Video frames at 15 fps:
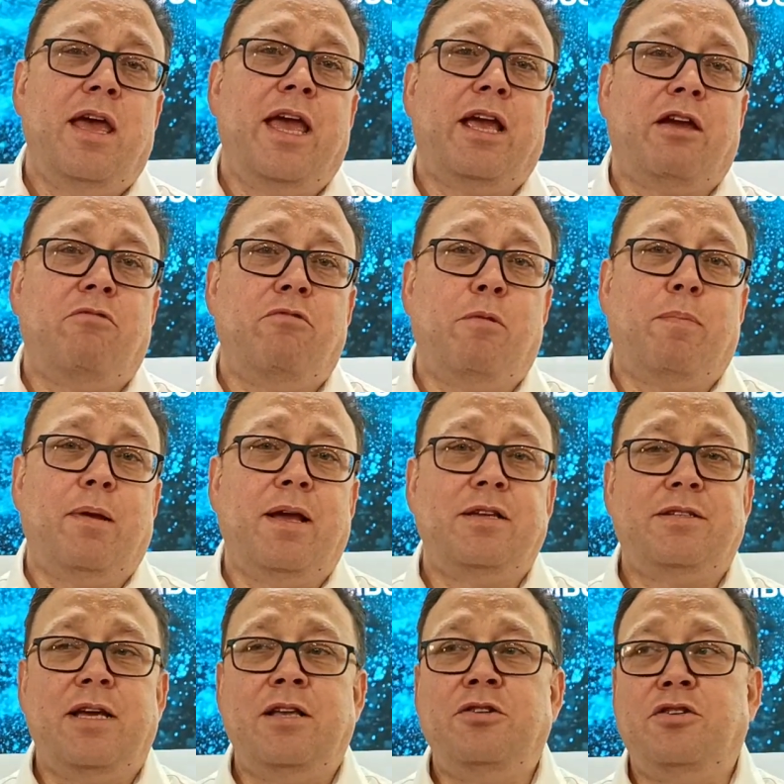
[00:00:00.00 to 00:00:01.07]
It can
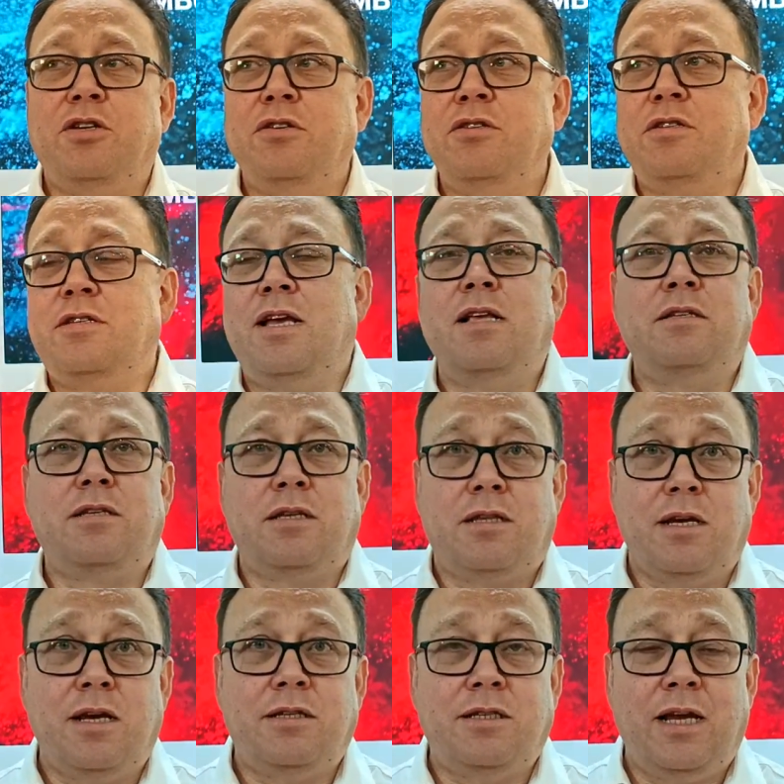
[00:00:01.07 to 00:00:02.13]
replace engines 10 to
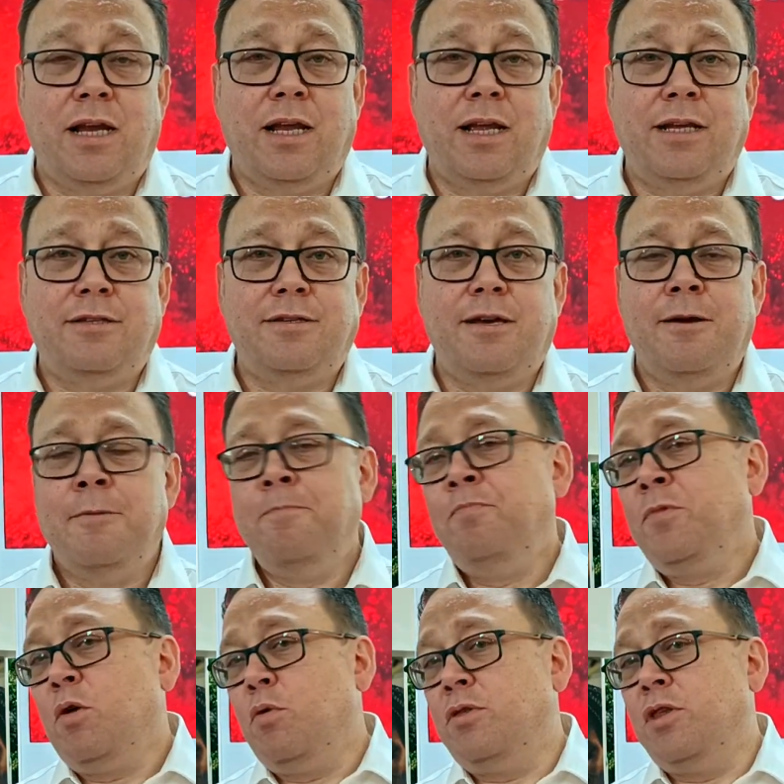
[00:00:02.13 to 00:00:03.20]
13 litre
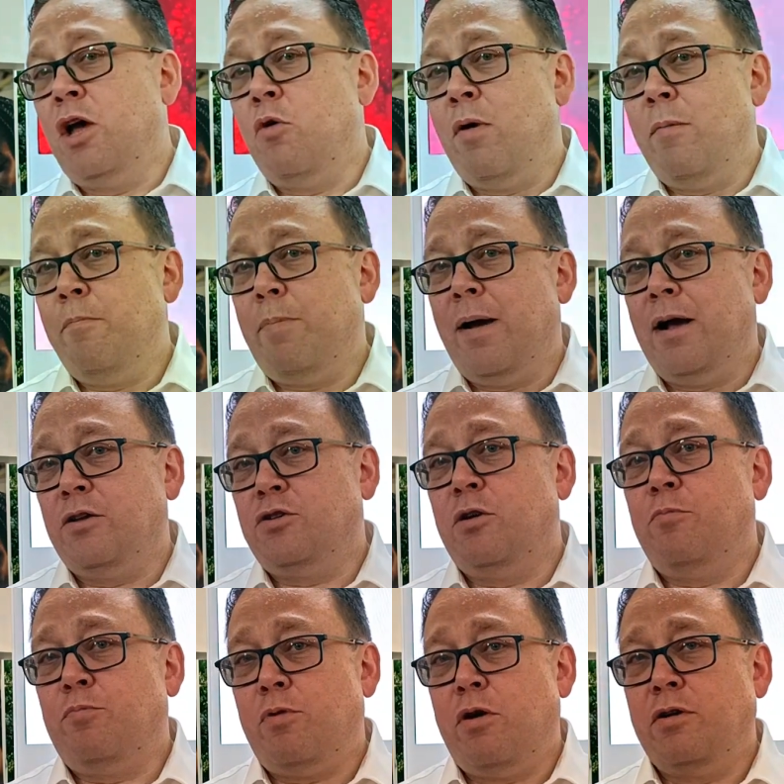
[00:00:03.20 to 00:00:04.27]
with no impact
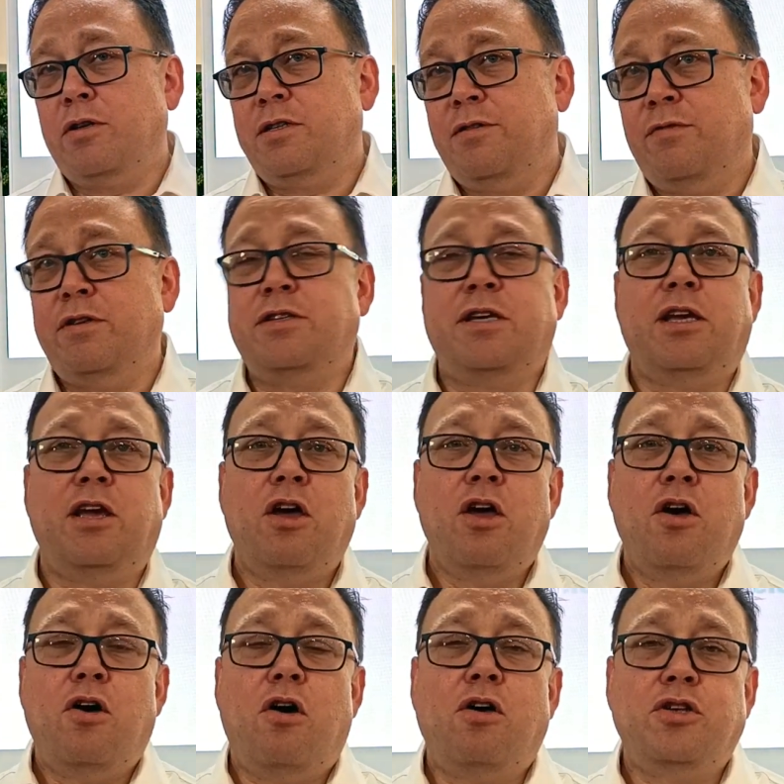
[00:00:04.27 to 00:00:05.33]
on productivity
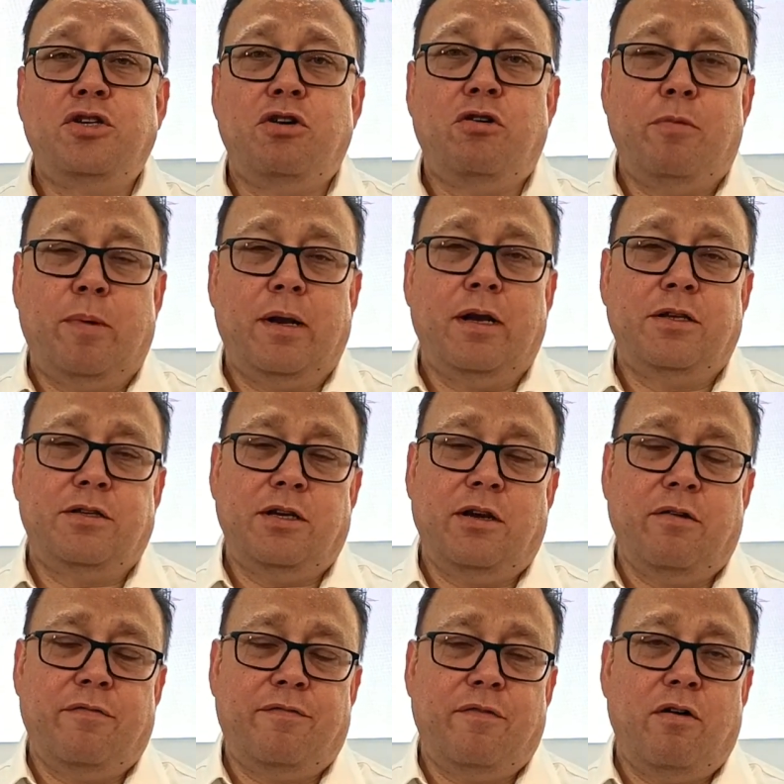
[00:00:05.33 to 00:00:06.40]
or
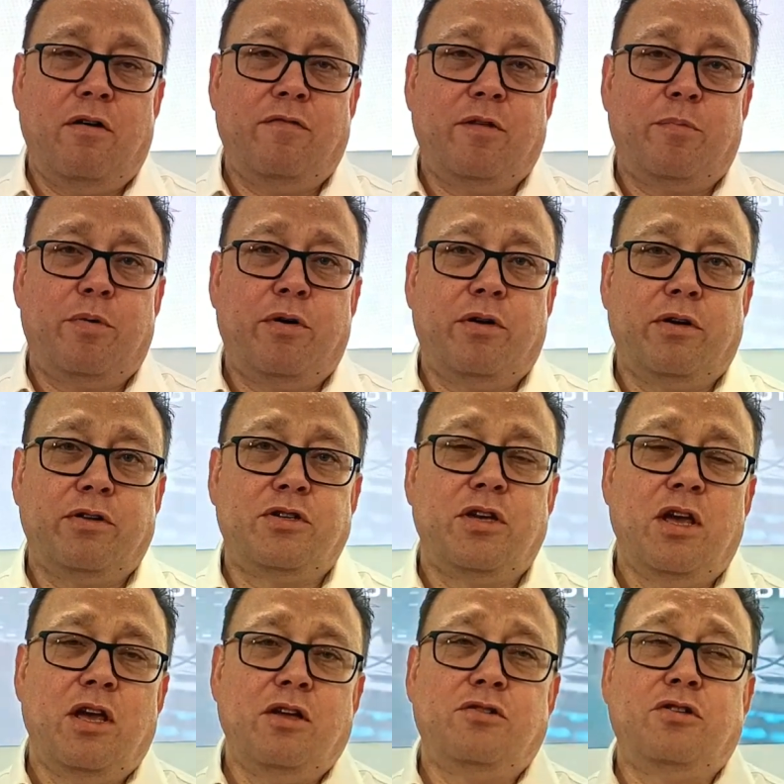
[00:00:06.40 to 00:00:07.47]
durability of the product.